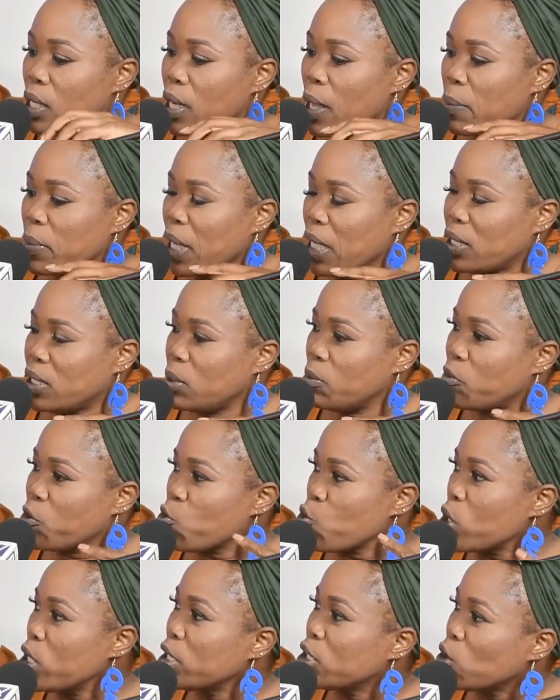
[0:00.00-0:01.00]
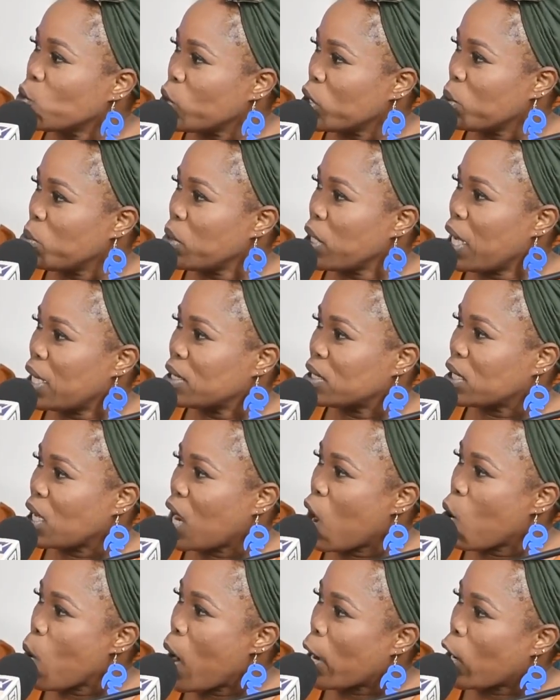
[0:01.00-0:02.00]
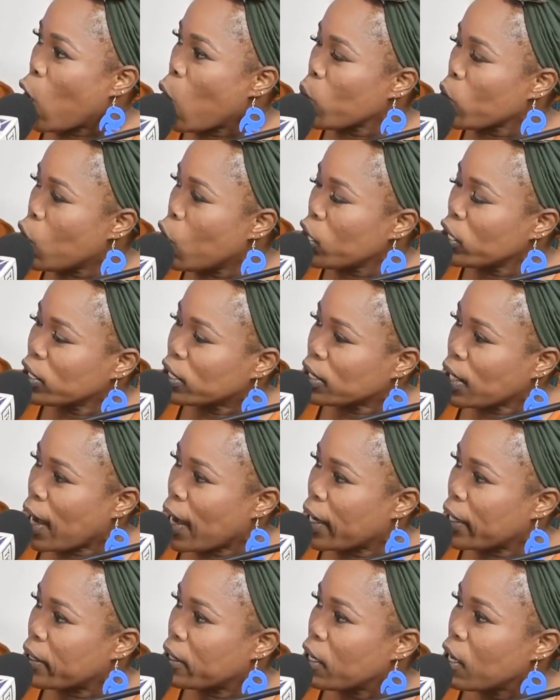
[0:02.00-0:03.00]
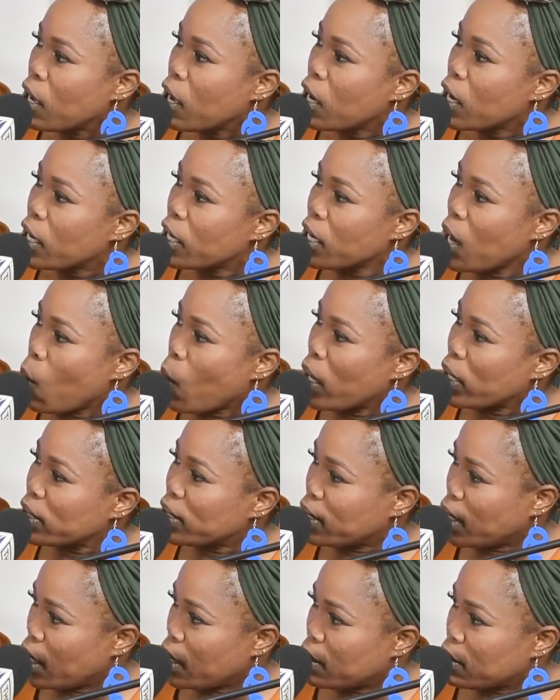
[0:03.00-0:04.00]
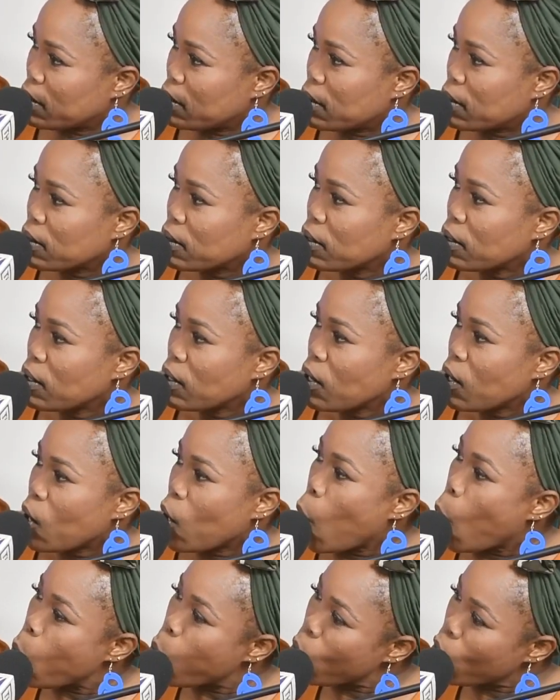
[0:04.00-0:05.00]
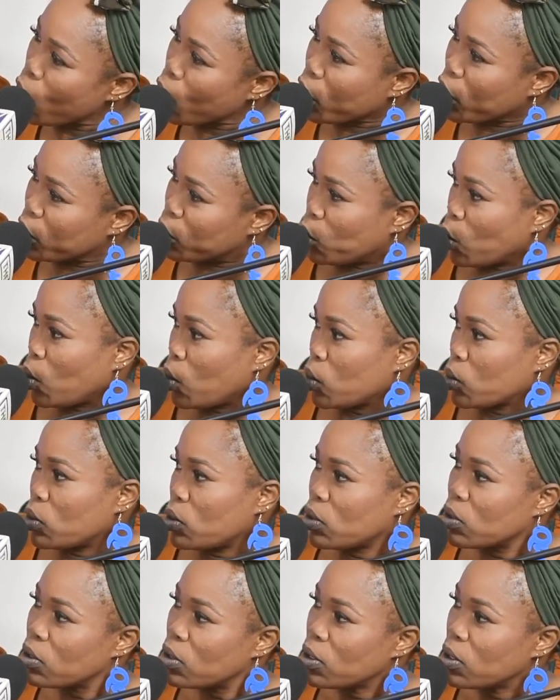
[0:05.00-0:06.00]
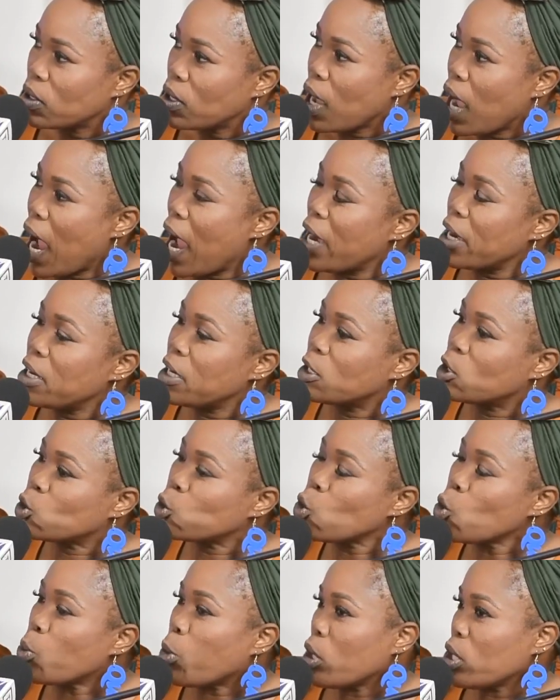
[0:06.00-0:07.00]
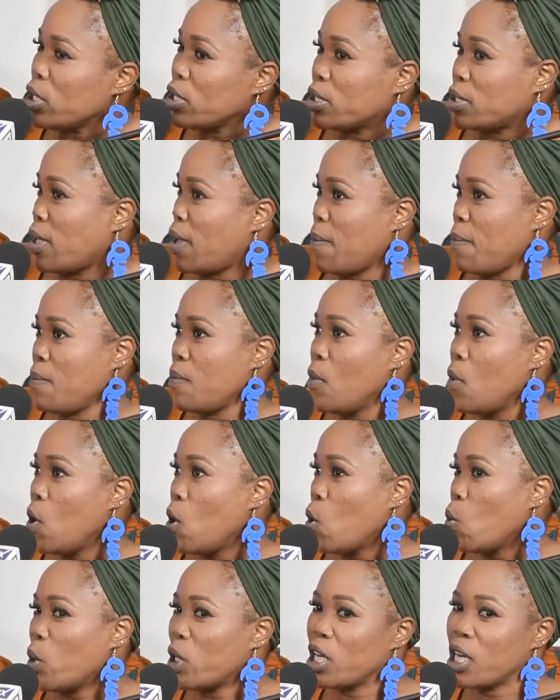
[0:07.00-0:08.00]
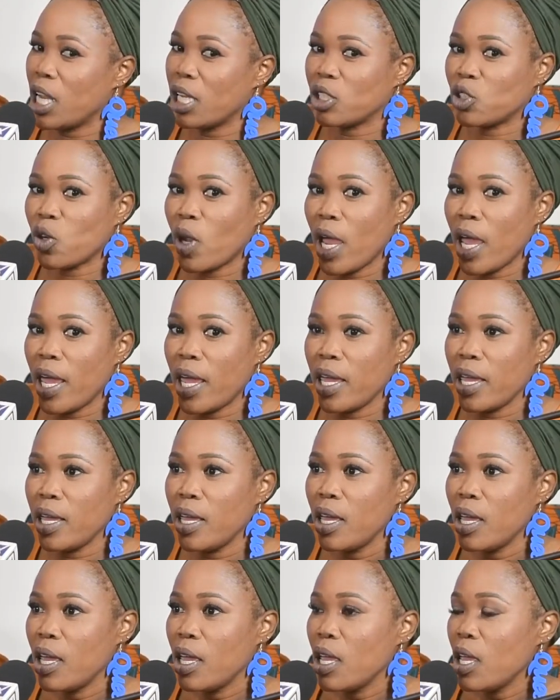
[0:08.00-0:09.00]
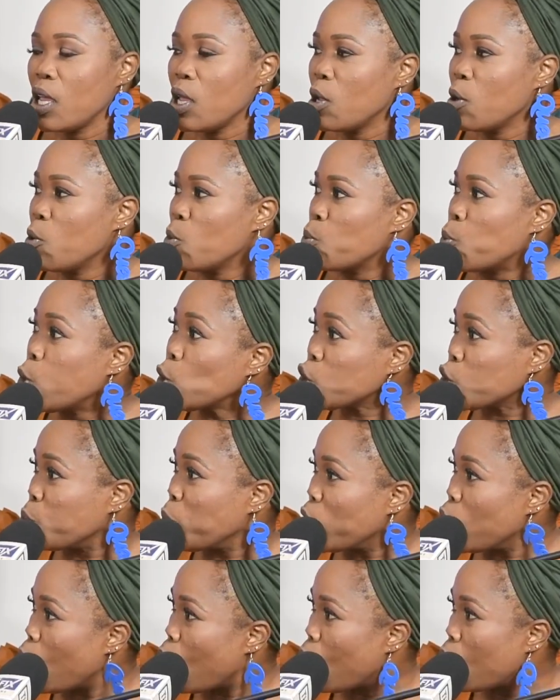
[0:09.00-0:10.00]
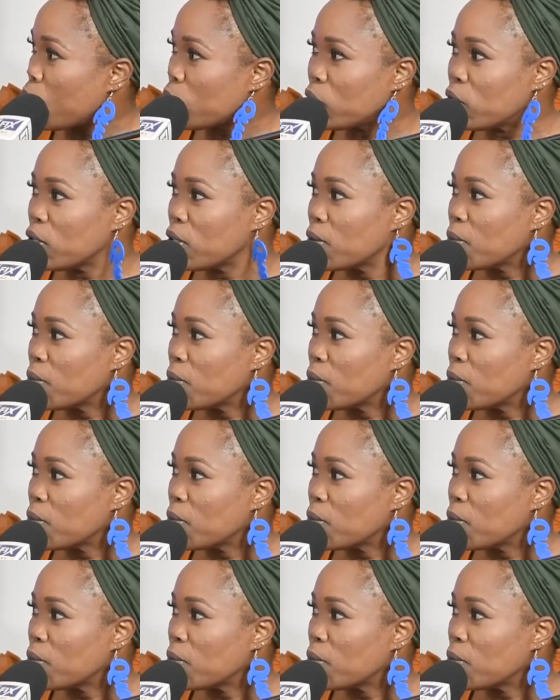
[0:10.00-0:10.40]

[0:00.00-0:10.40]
them get him for reason with me and say, all right, can we go inside in our tent, go work it out. And the 2 police them, what did I try push me down?